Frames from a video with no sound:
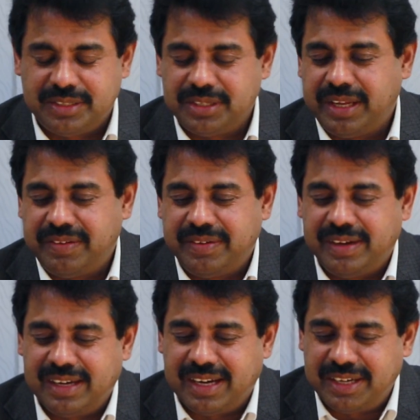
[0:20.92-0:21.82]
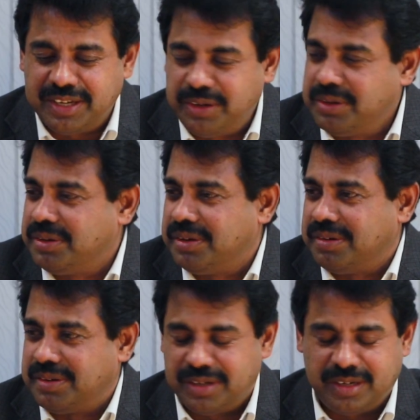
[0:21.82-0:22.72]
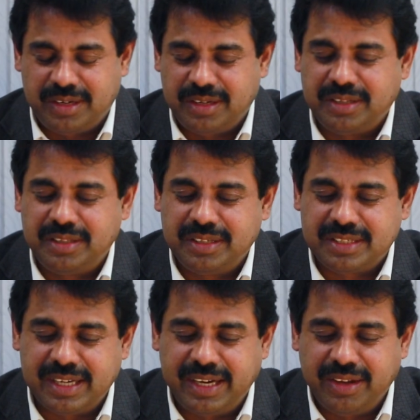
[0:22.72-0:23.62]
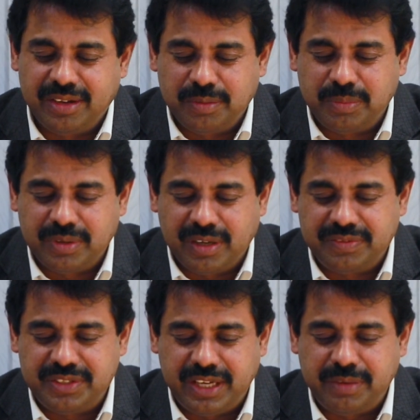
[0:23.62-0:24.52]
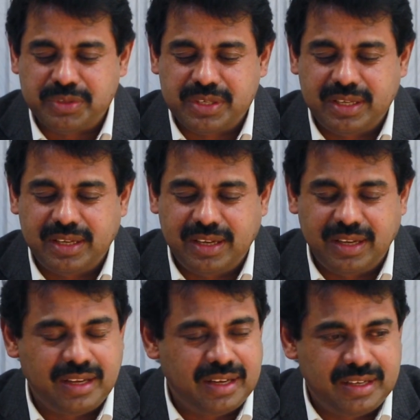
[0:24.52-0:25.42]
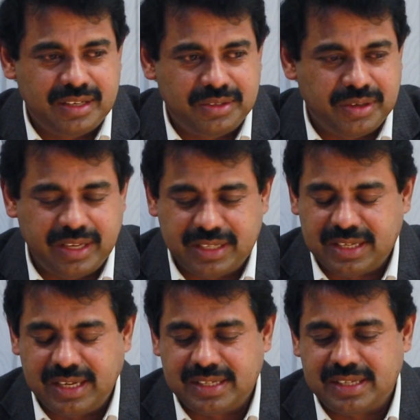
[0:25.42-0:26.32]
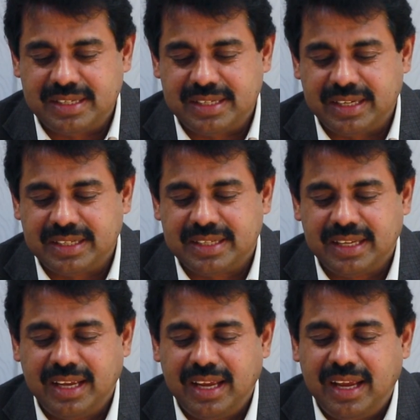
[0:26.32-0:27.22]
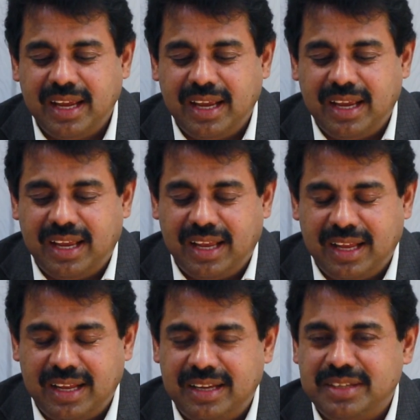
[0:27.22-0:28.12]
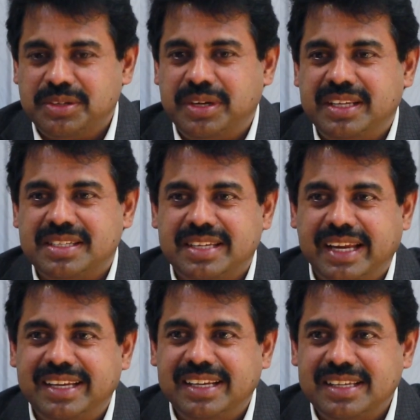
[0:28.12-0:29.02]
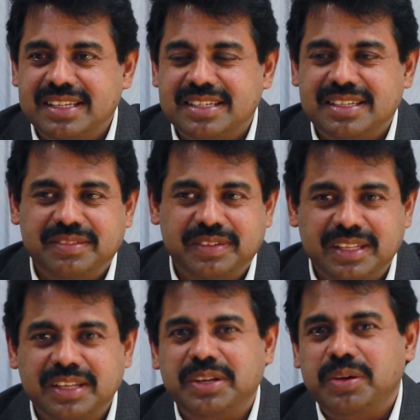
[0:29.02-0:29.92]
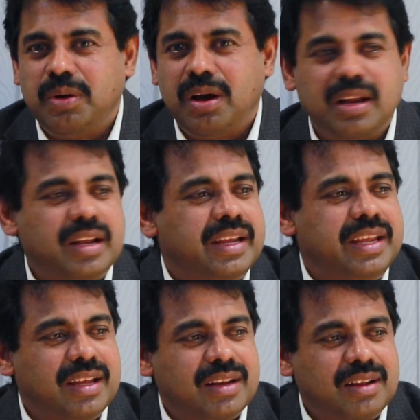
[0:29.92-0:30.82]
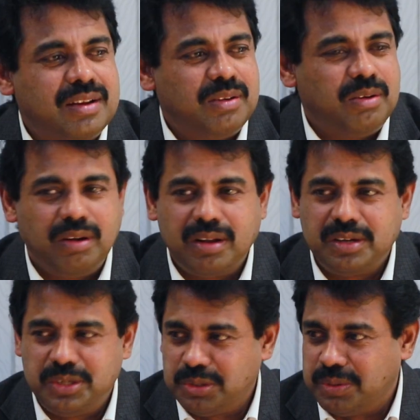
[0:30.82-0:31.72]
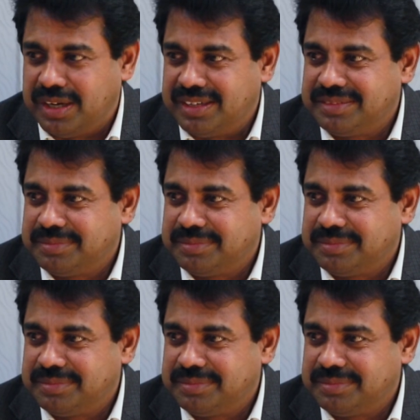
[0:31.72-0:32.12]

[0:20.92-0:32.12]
Today we will continue our the study on the book of James, and today's lesson 6. Today's title is whether you are a hearer or a doer.